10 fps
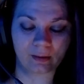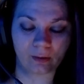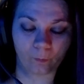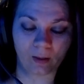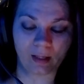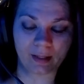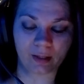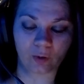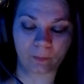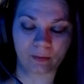
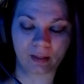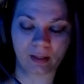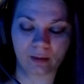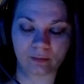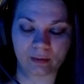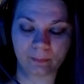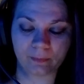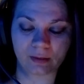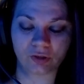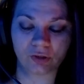wide-open hair-lip
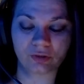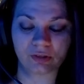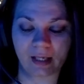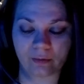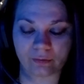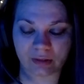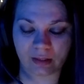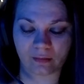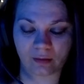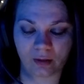and 2 snaggle
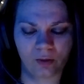teeth,